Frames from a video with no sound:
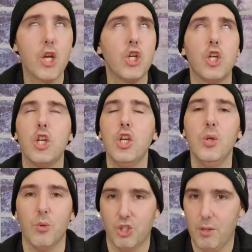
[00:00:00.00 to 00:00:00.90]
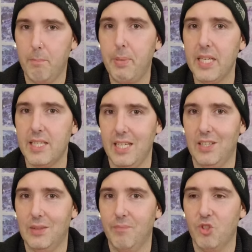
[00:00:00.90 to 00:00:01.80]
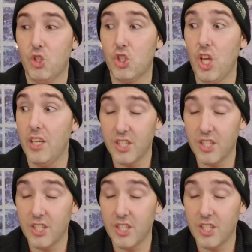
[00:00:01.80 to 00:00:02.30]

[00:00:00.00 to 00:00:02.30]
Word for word: Huge. Big deal. So,